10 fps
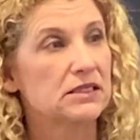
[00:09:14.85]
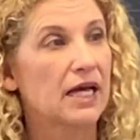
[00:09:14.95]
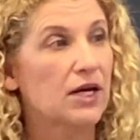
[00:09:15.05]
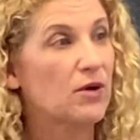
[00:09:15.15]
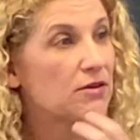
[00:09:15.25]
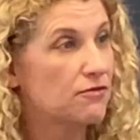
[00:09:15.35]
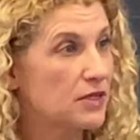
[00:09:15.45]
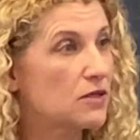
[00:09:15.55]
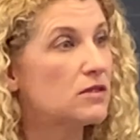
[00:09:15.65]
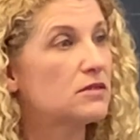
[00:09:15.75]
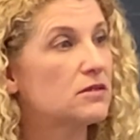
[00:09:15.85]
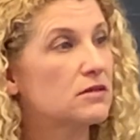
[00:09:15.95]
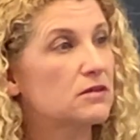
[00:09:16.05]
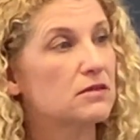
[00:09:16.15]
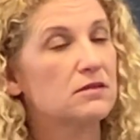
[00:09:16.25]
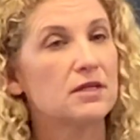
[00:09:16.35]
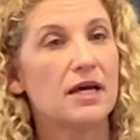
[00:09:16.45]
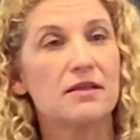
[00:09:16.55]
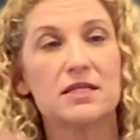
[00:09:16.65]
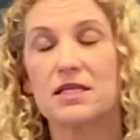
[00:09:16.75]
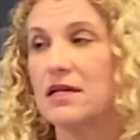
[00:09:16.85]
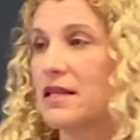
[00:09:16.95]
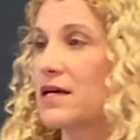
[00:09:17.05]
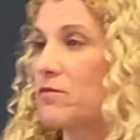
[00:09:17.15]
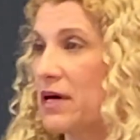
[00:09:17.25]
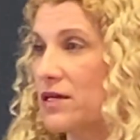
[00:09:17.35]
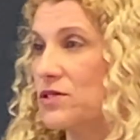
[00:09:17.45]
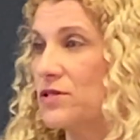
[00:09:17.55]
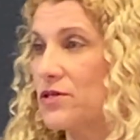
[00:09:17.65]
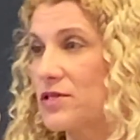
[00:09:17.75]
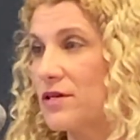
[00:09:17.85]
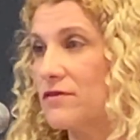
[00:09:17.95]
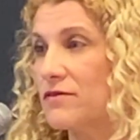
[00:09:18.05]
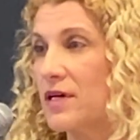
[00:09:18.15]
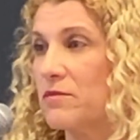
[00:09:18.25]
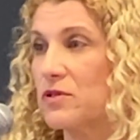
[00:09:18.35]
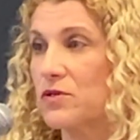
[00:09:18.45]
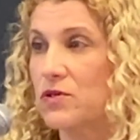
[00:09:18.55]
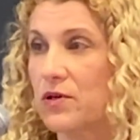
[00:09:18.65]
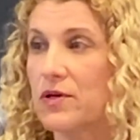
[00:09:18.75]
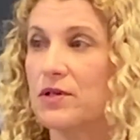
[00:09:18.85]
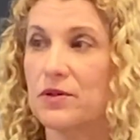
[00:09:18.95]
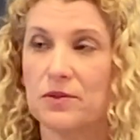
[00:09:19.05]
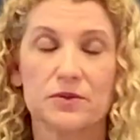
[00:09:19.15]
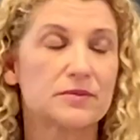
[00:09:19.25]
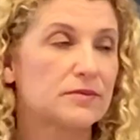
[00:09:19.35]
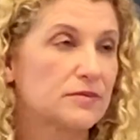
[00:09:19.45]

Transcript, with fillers: How do I feel? And then sending that compassion yourself. I'm so sorry, you.